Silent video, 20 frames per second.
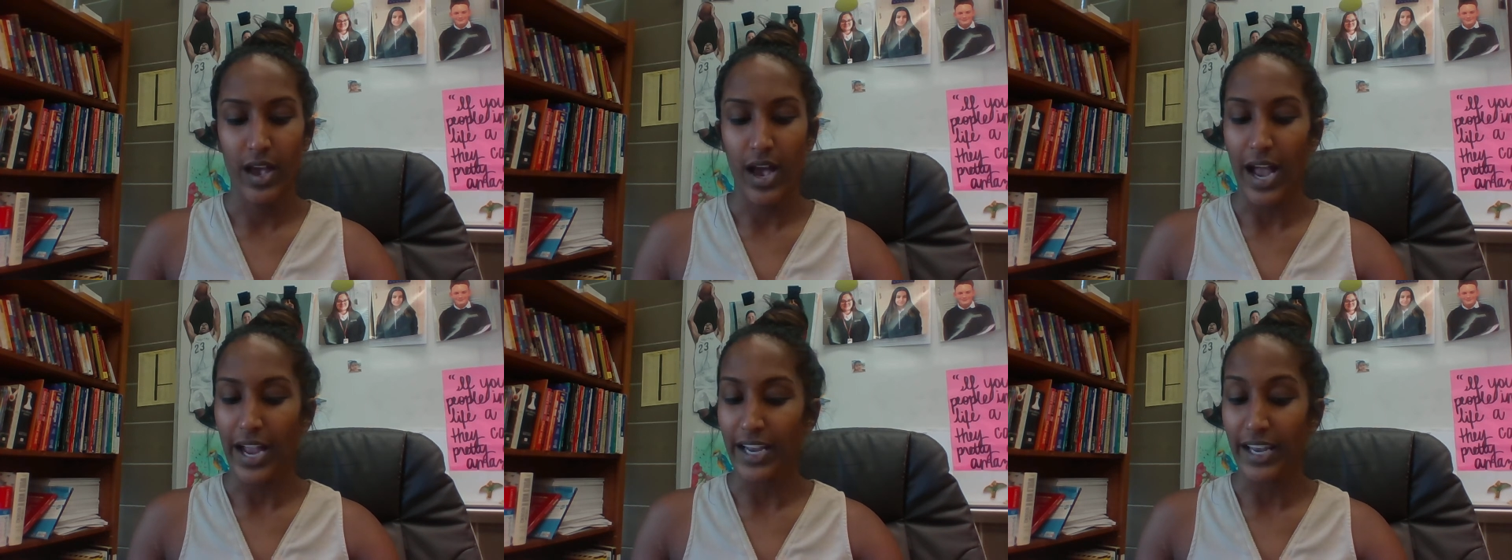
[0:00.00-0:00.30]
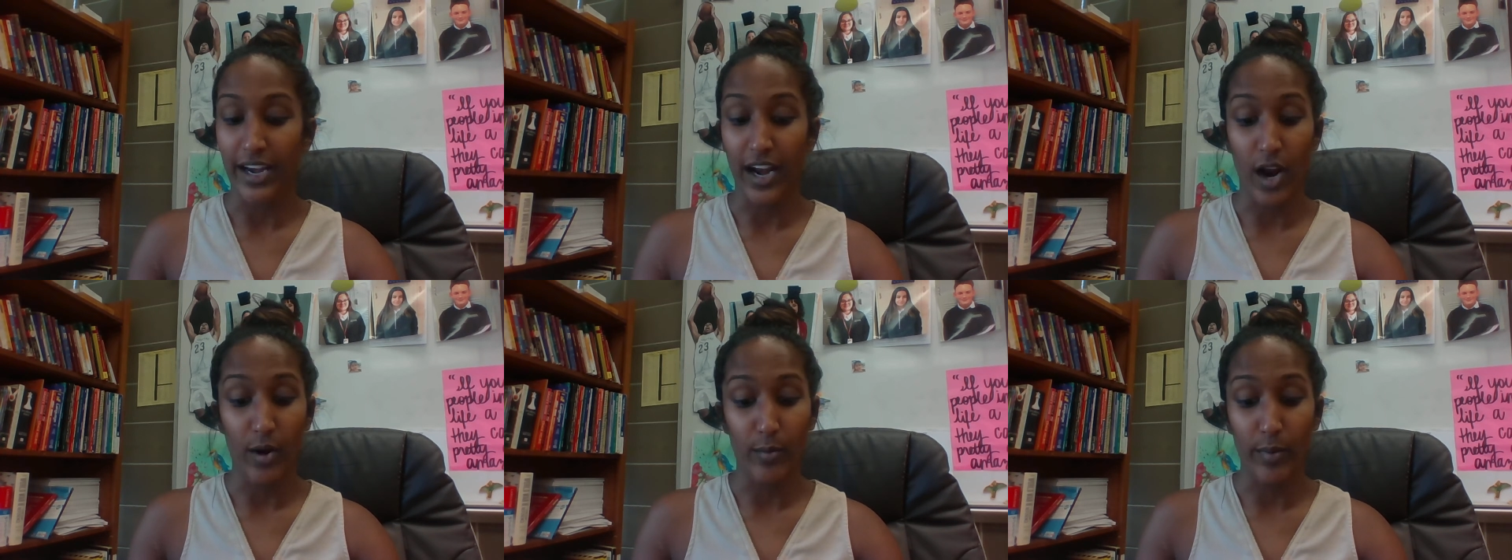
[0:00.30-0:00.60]
I
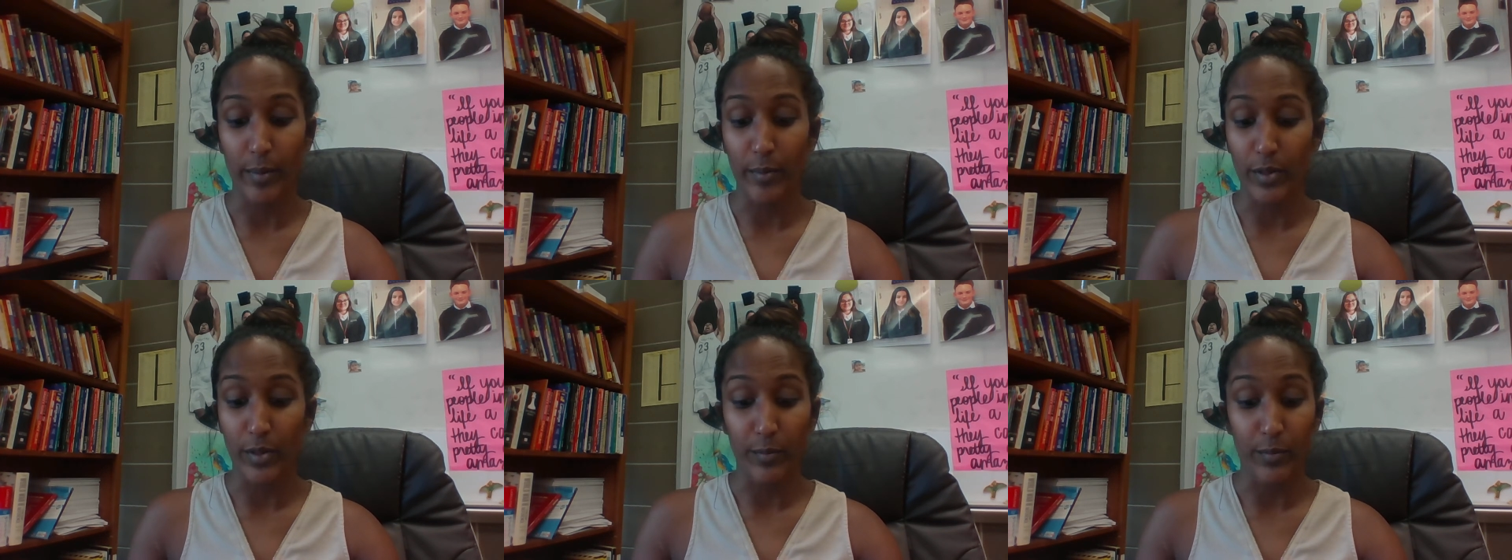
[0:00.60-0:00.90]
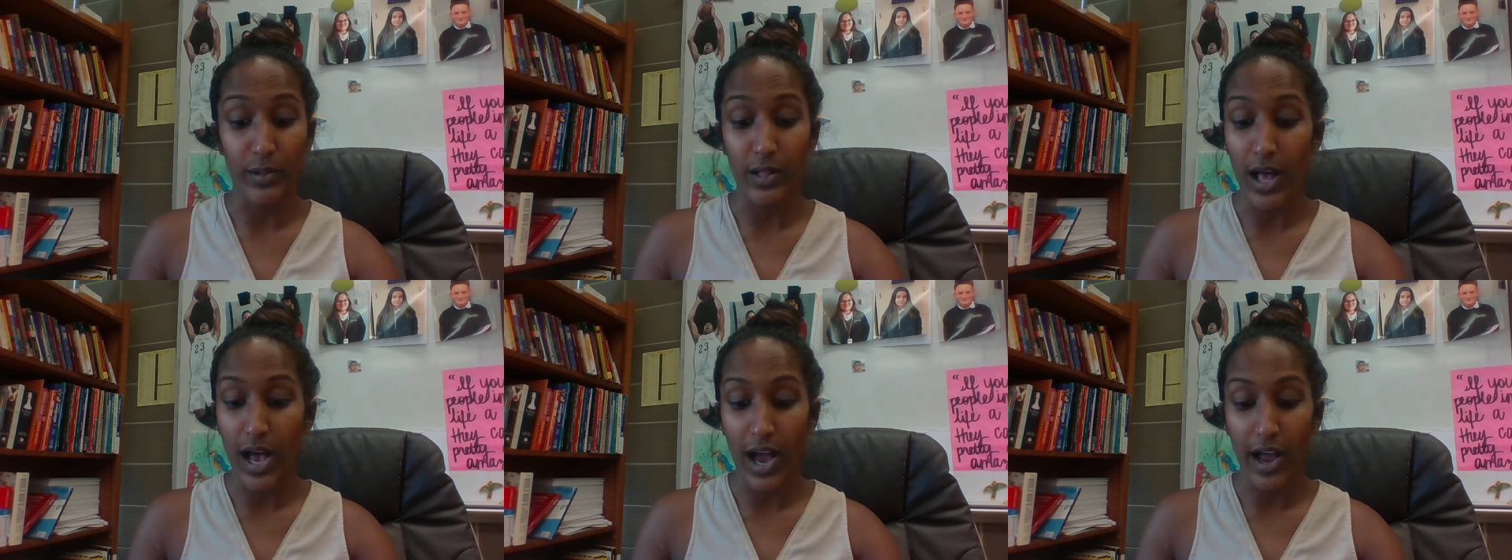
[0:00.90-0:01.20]
cannot remember the
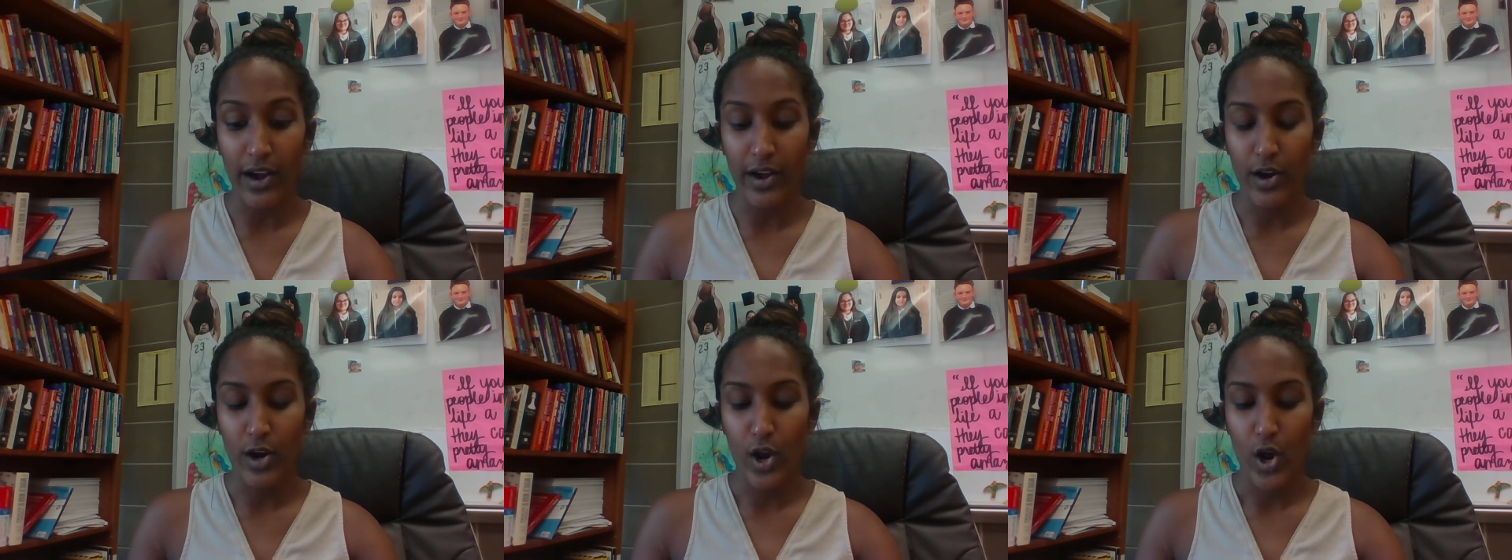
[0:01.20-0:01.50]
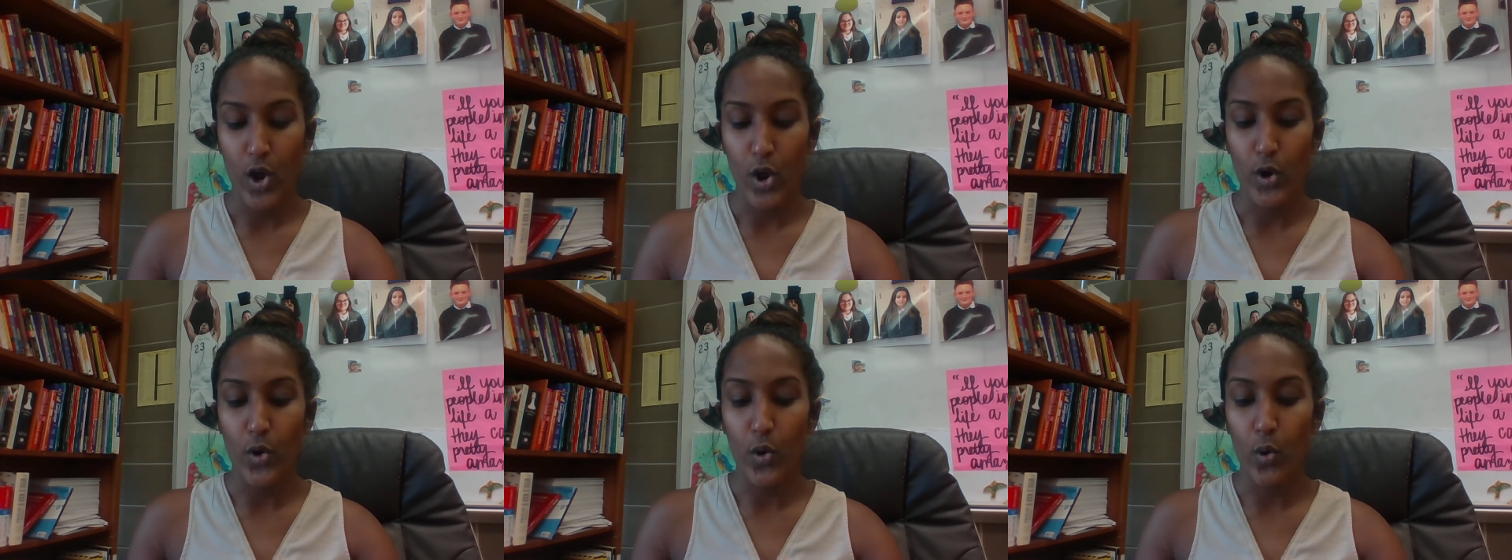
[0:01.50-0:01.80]
plot,
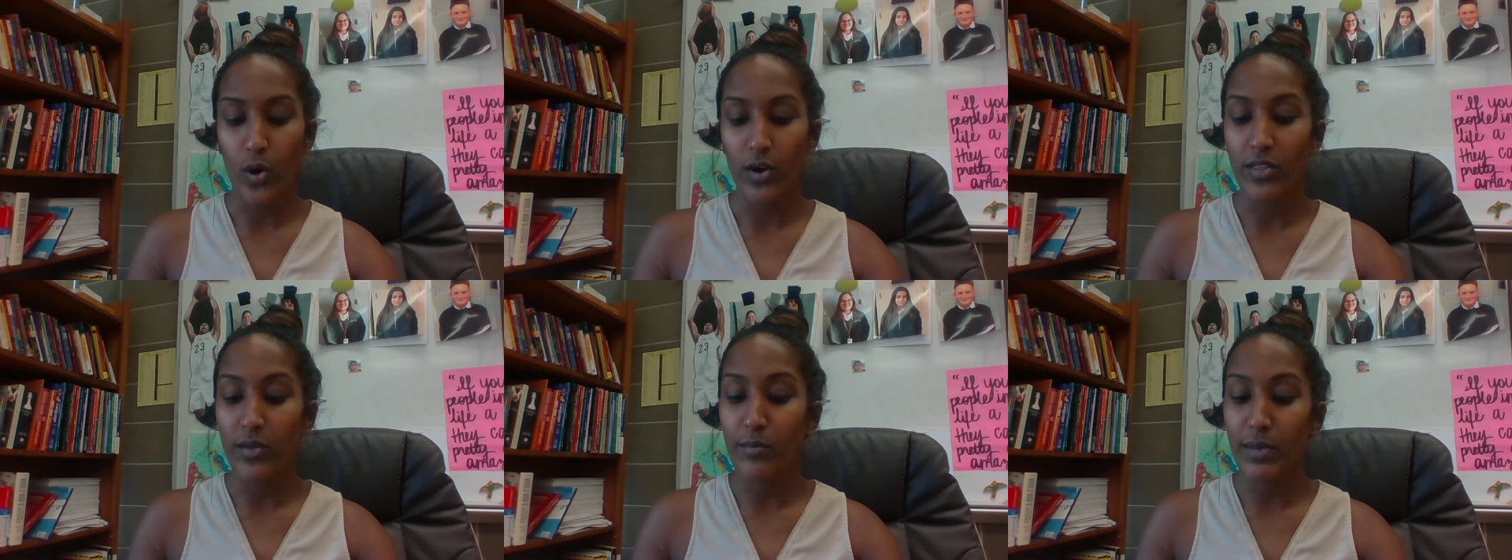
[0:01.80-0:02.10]
nor the